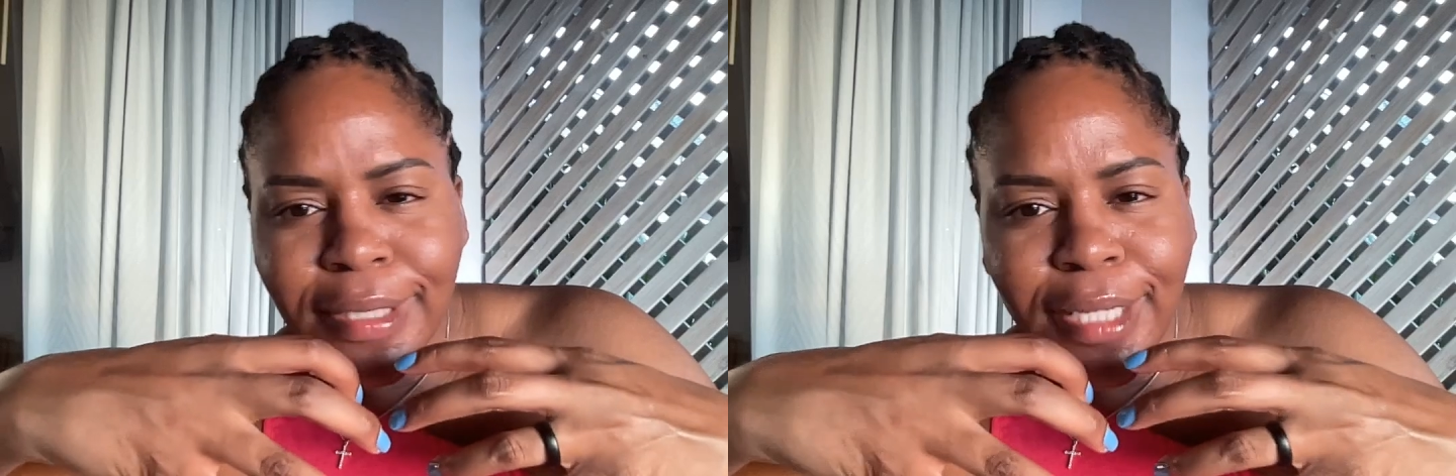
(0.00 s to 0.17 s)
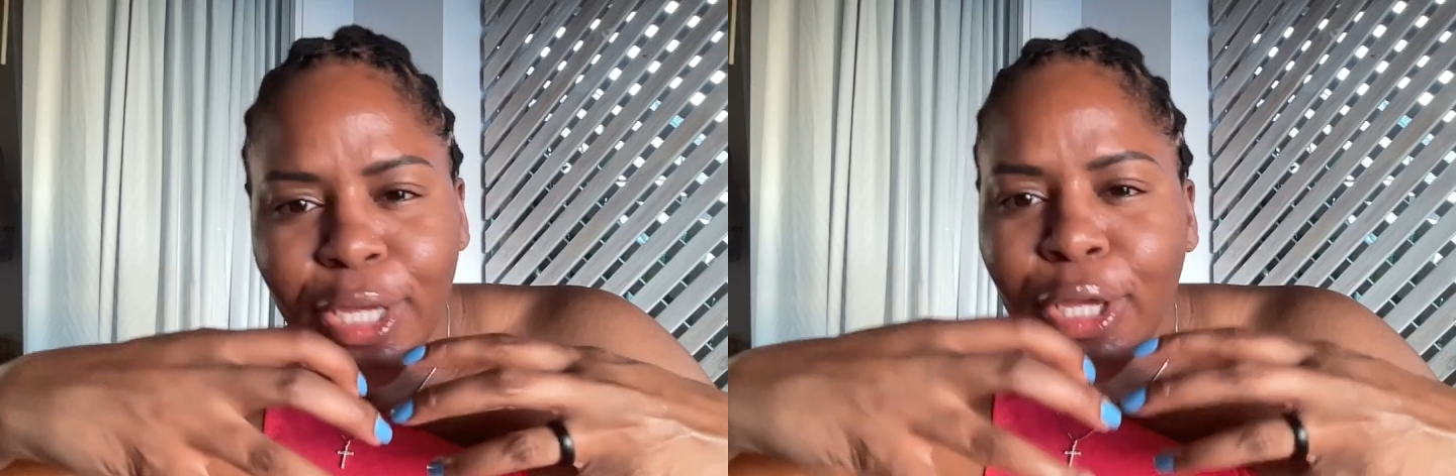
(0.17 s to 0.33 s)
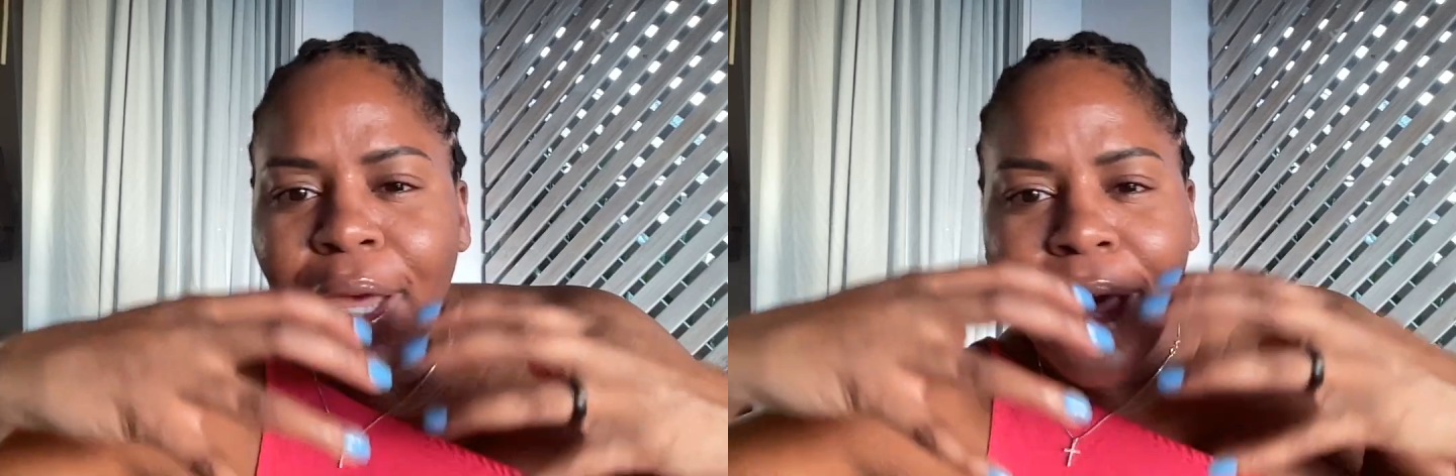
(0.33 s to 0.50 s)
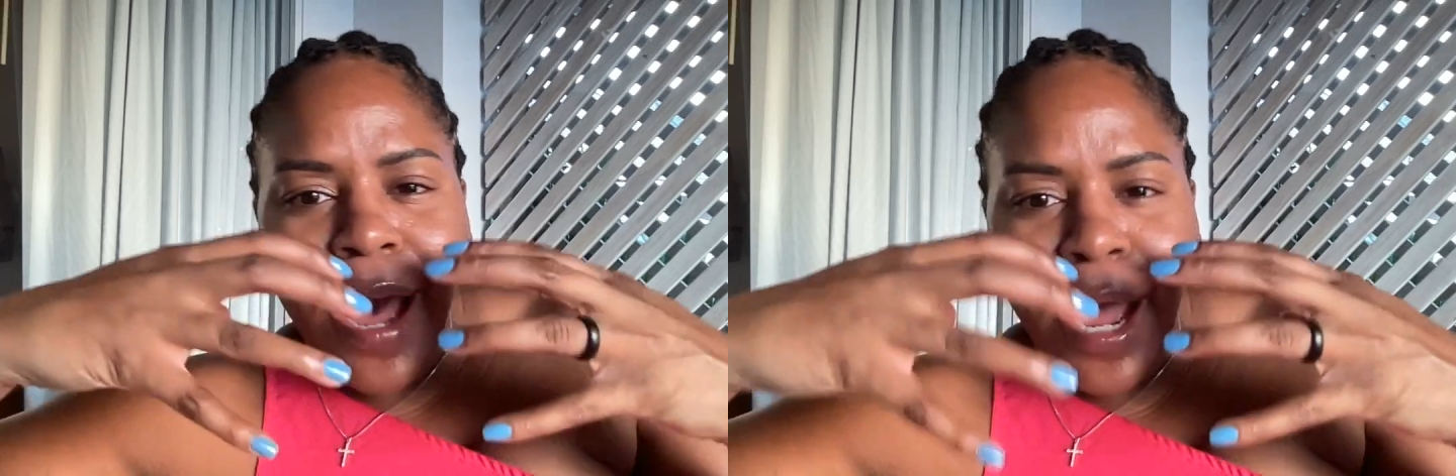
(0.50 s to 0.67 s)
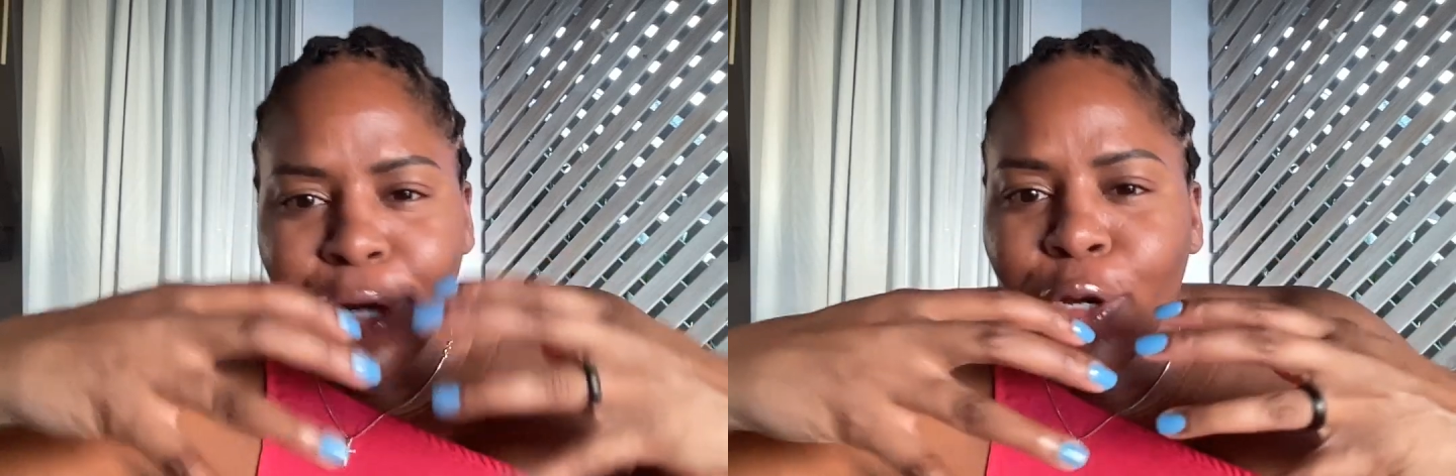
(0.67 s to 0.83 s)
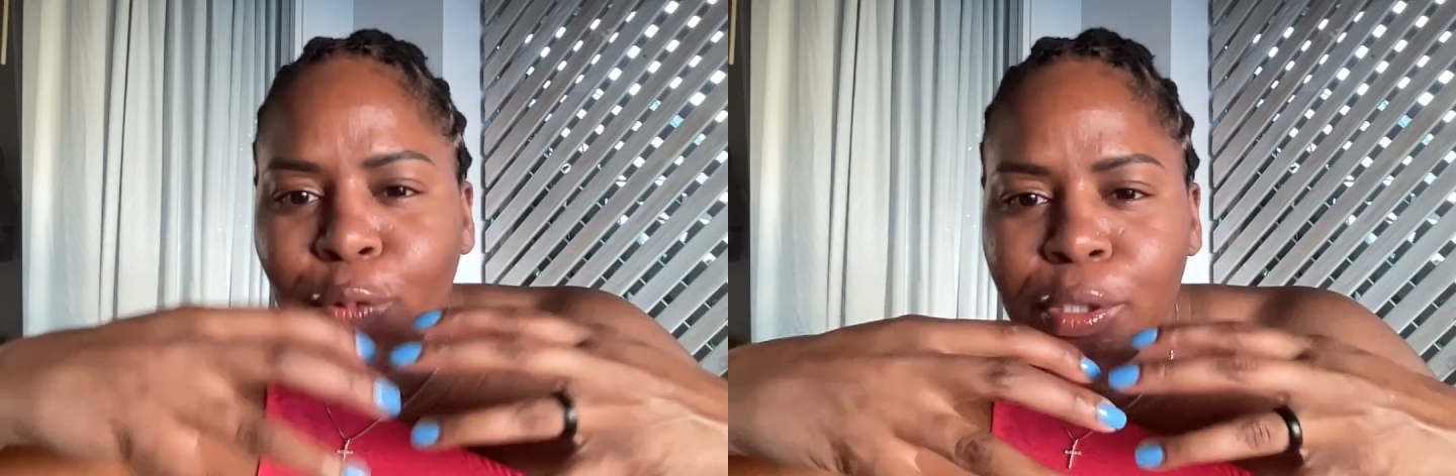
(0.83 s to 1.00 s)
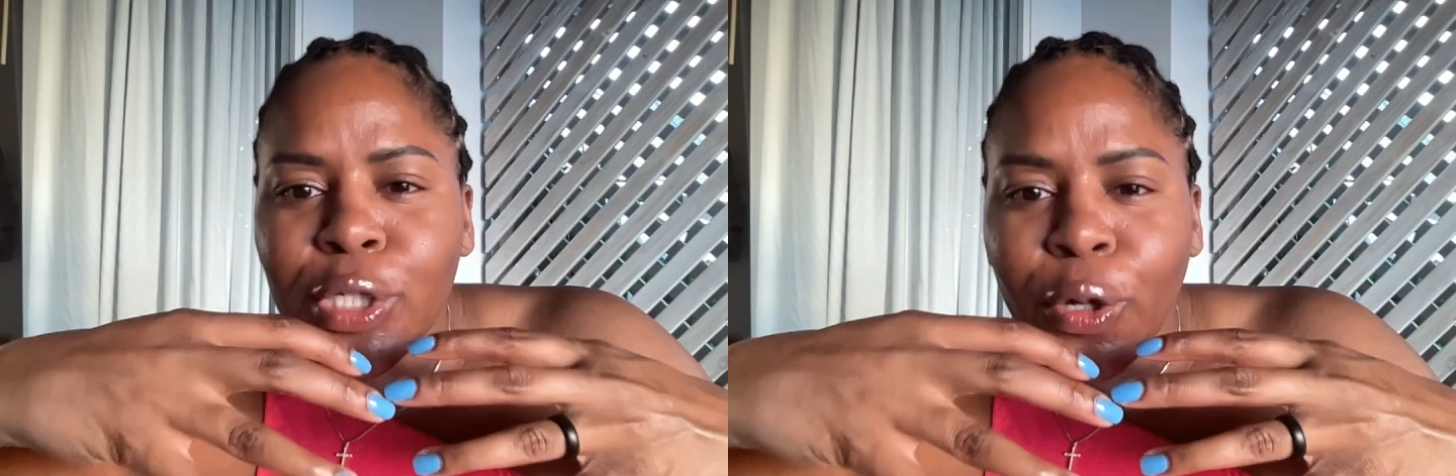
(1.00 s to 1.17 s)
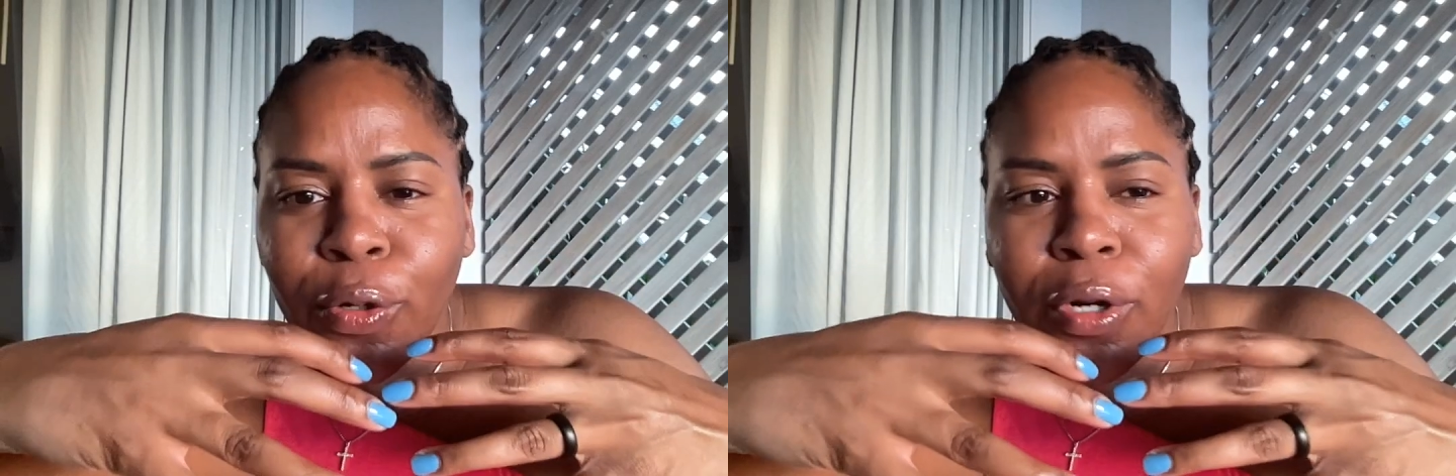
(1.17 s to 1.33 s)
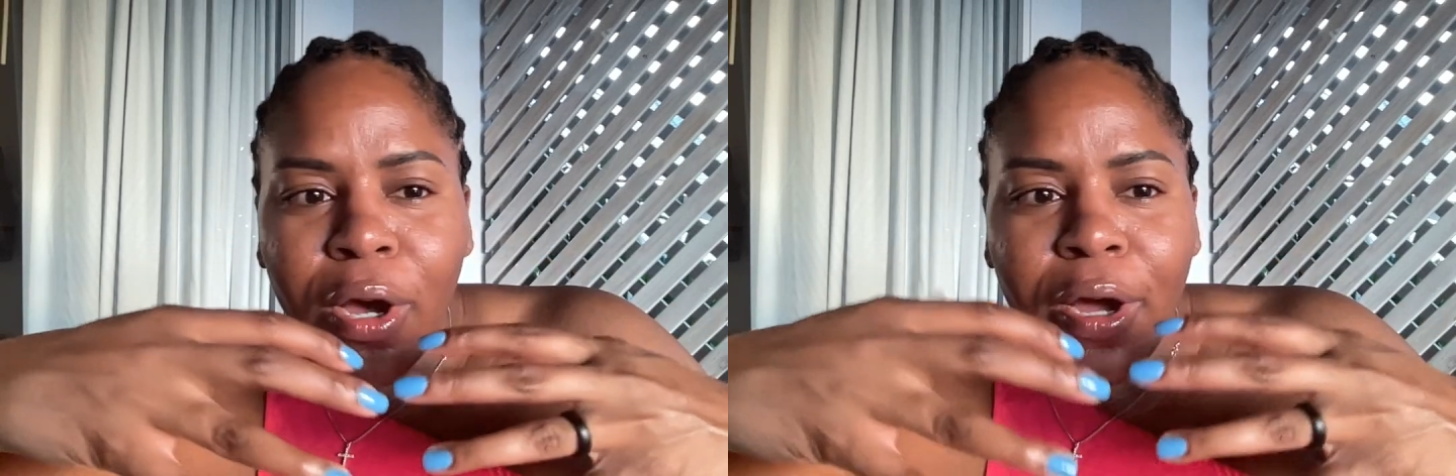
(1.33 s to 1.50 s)
like, I know what's
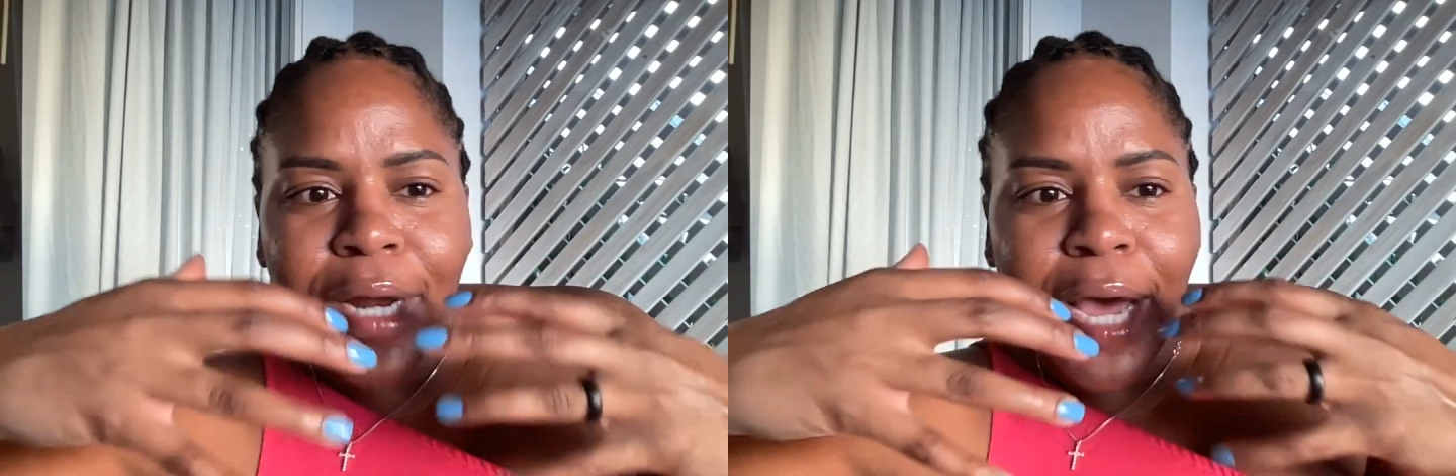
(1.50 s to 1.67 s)
going on.